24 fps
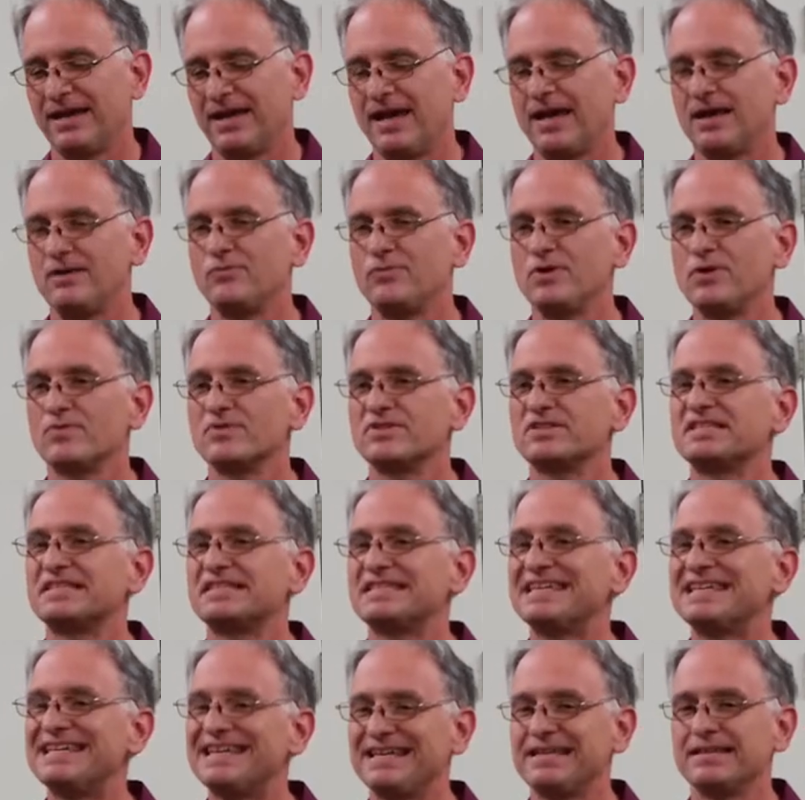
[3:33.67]
And we were
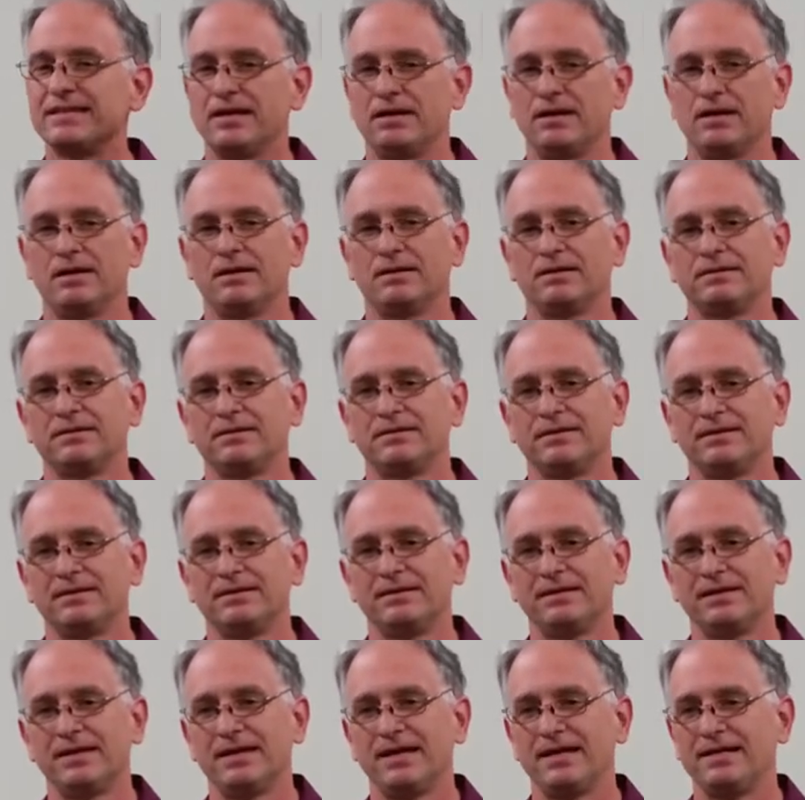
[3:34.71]
sitting there.
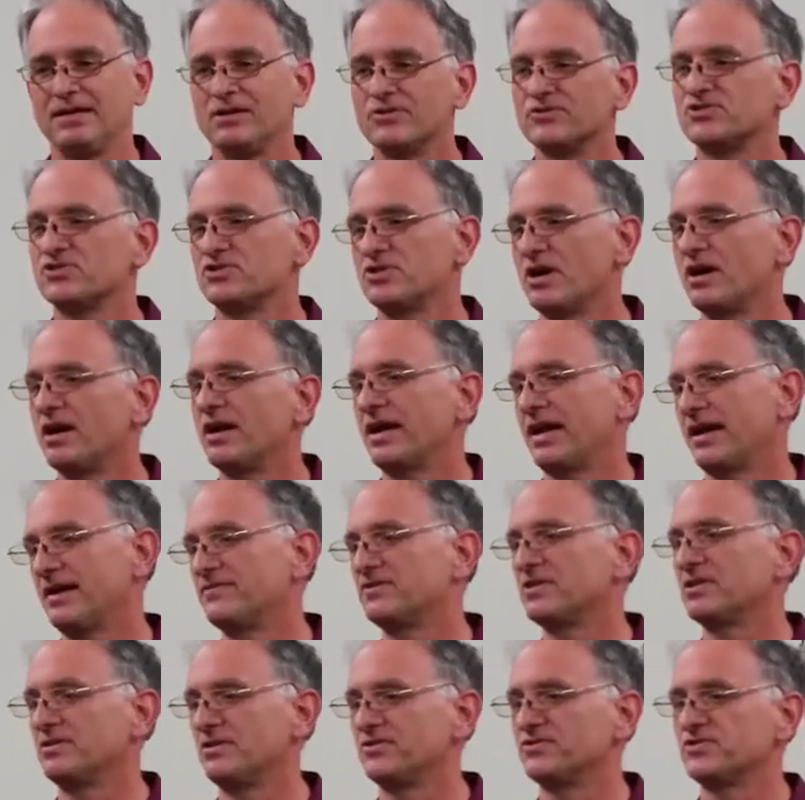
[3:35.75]
And he goes, John, I
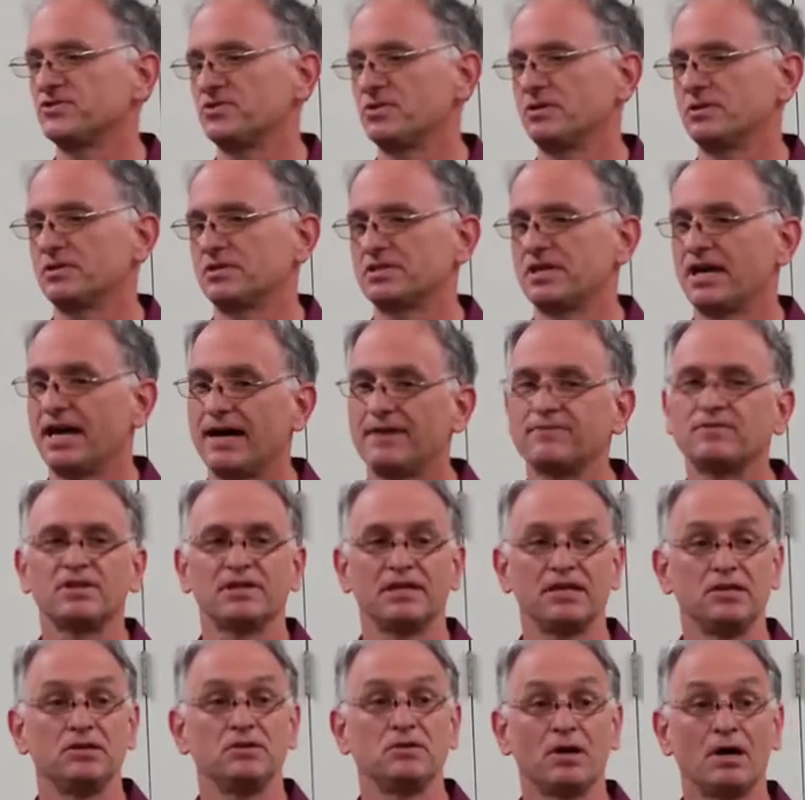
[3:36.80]
have to close the doors. I have
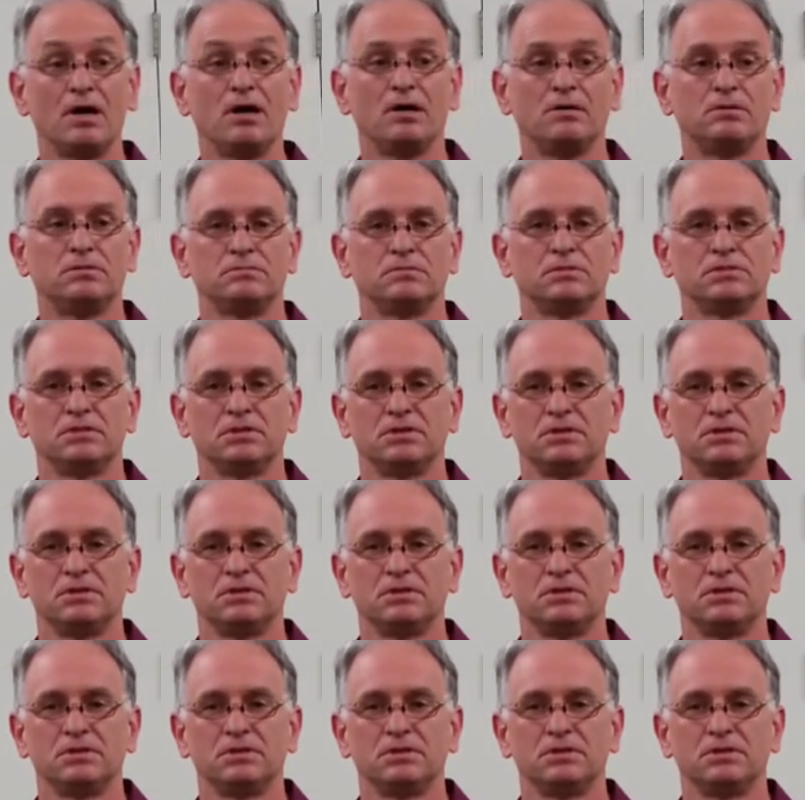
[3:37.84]
to let you go.